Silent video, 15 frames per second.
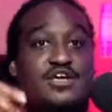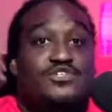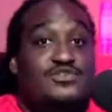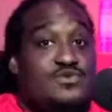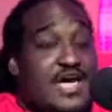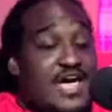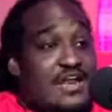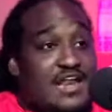So
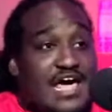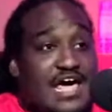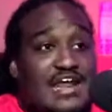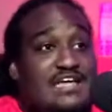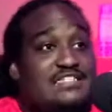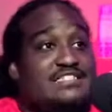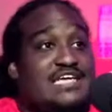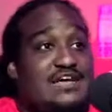you had a lot of
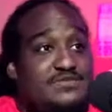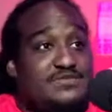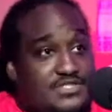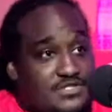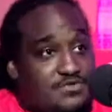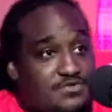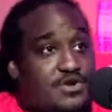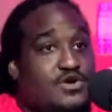that sound
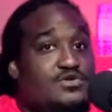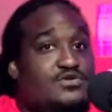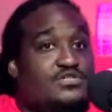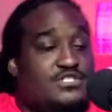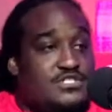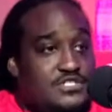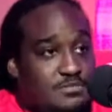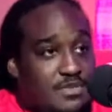system
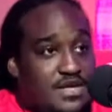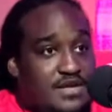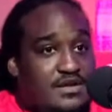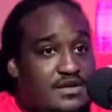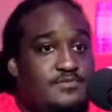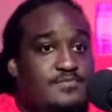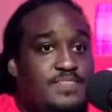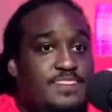culture in
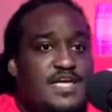Jamaica